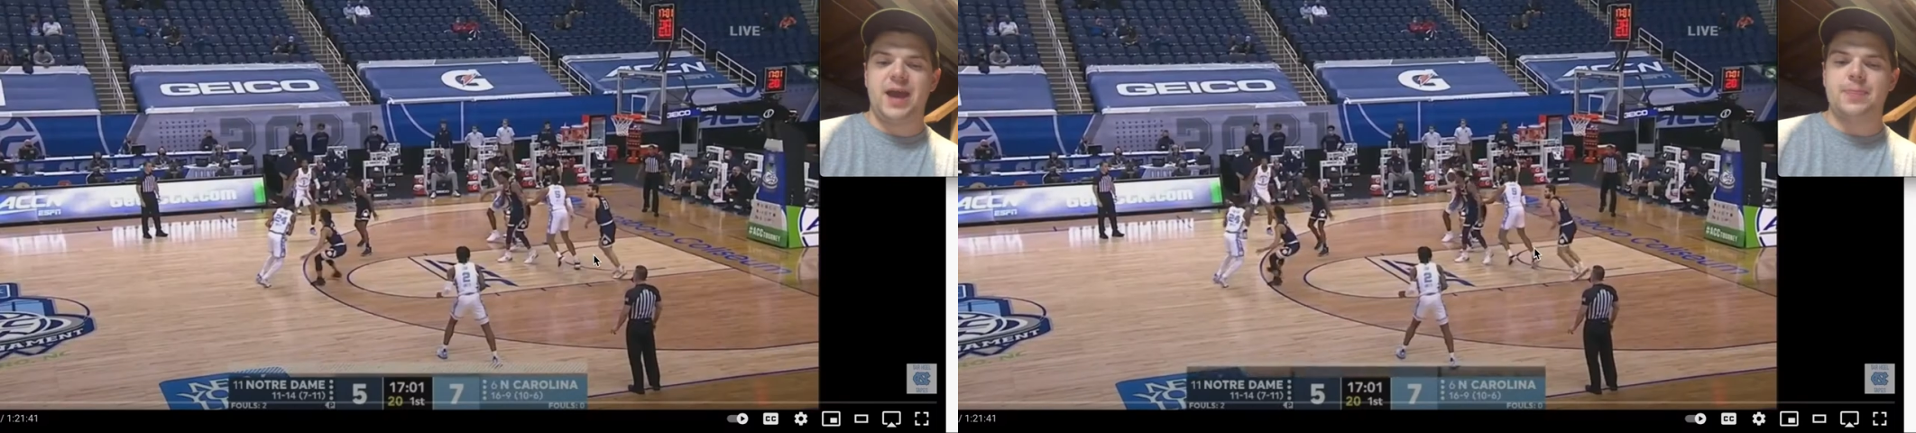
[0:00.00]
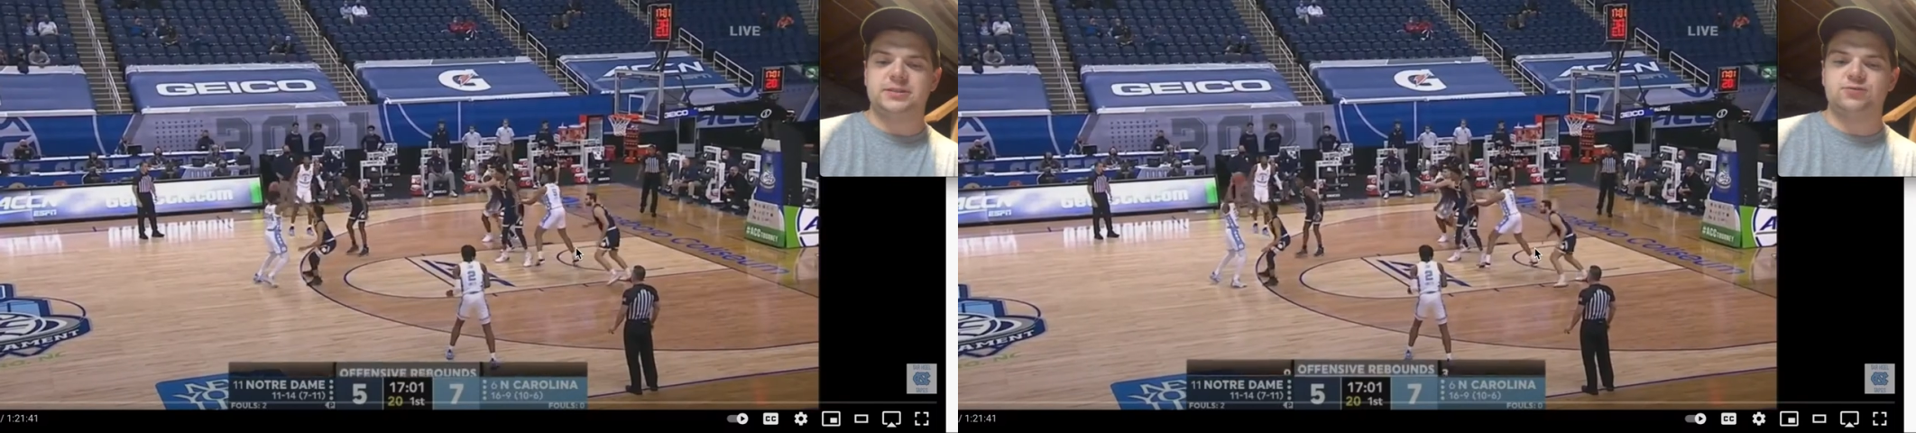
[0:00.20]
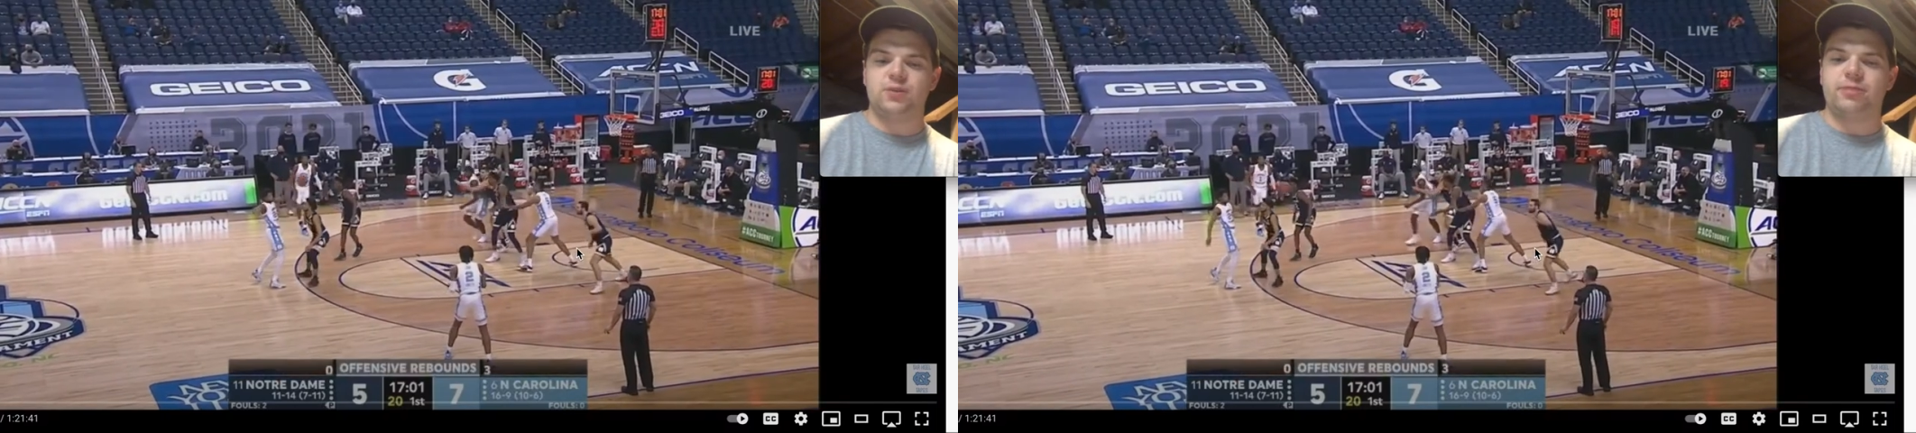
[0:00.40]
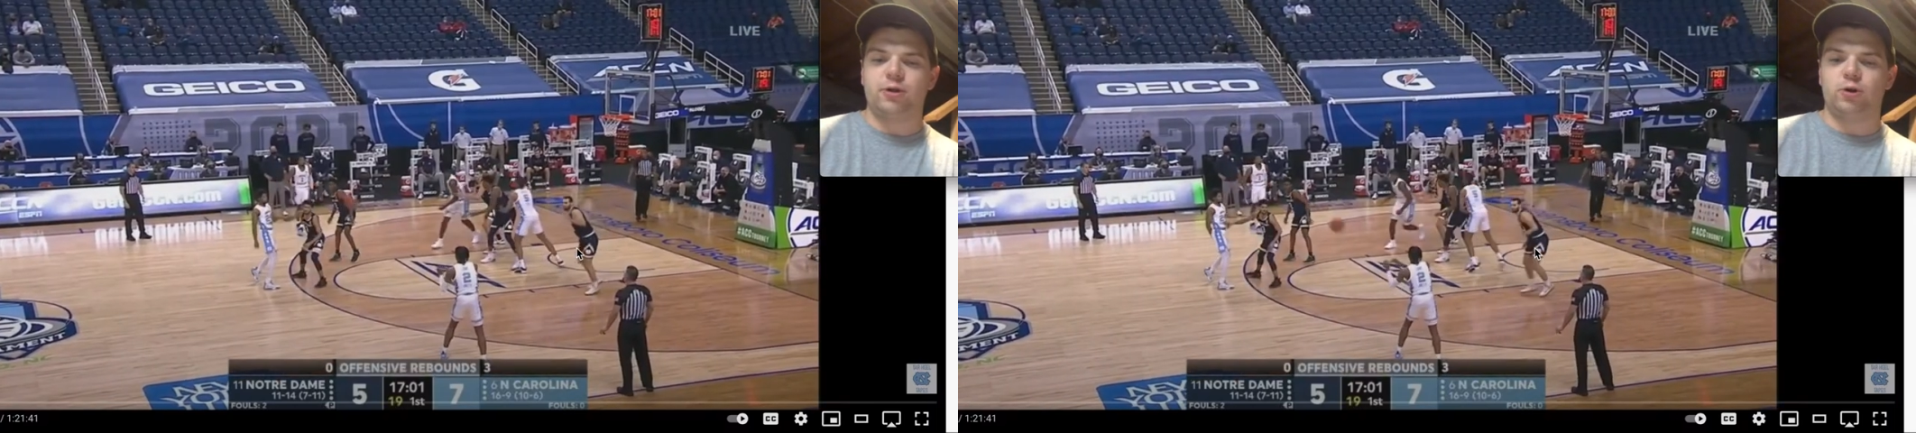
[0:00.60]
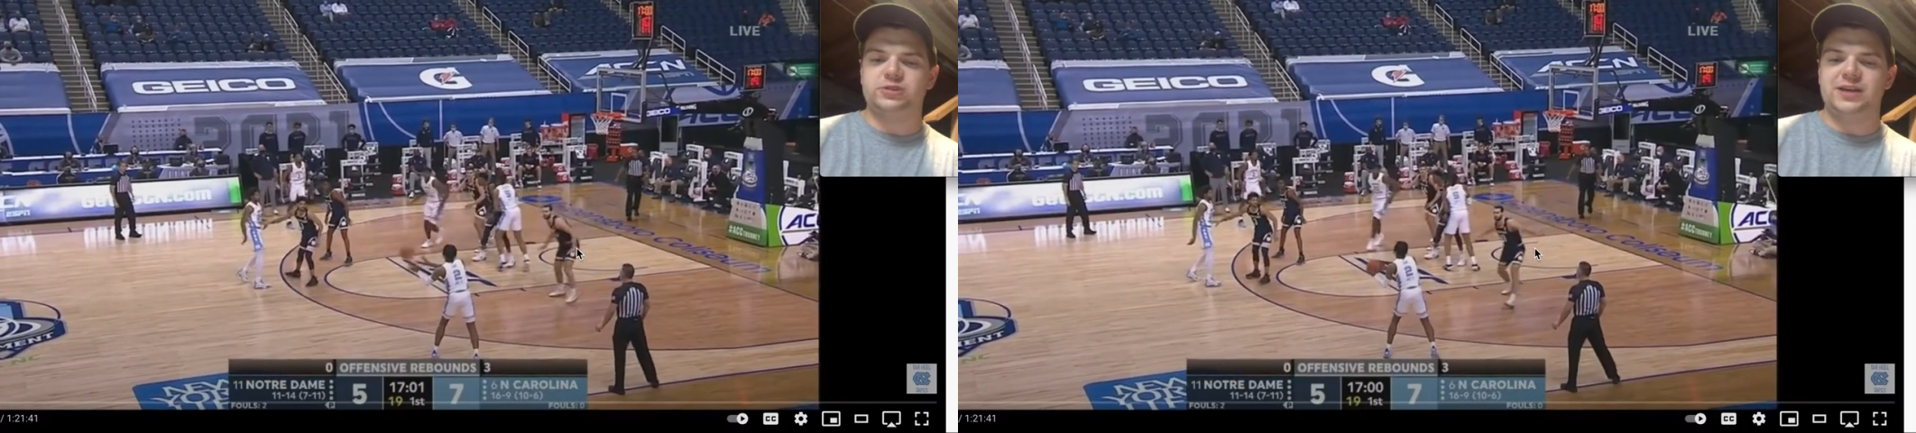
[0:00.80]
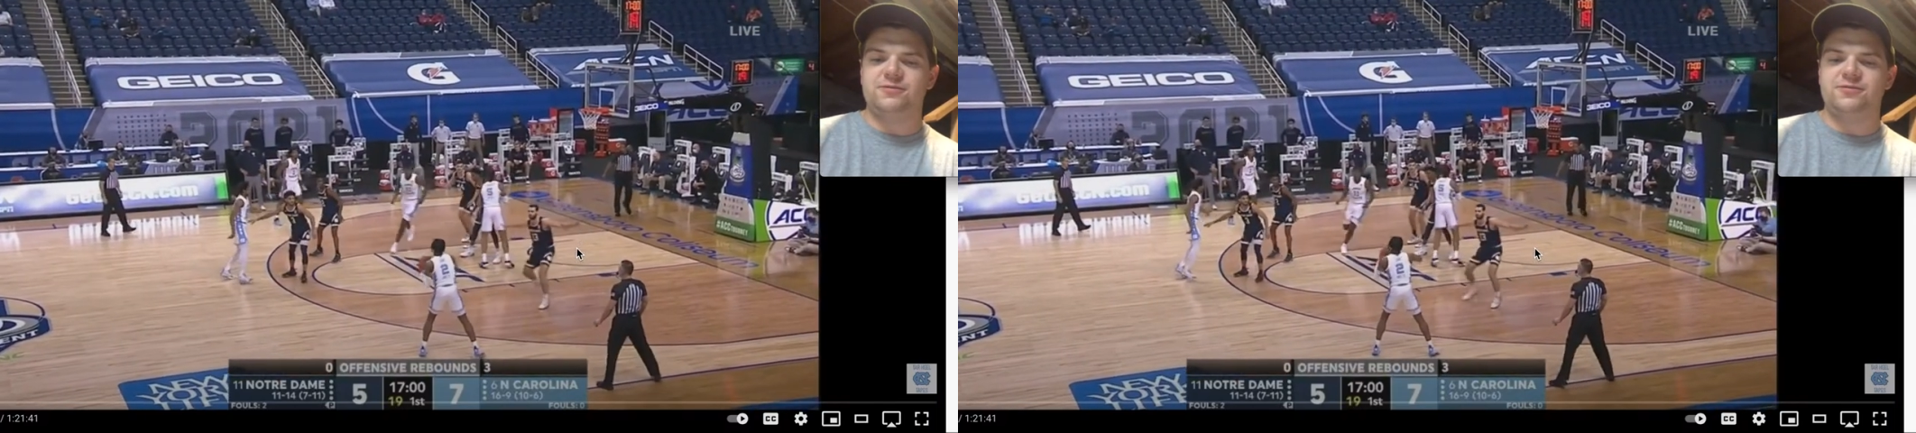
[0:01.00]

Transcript: this is from 13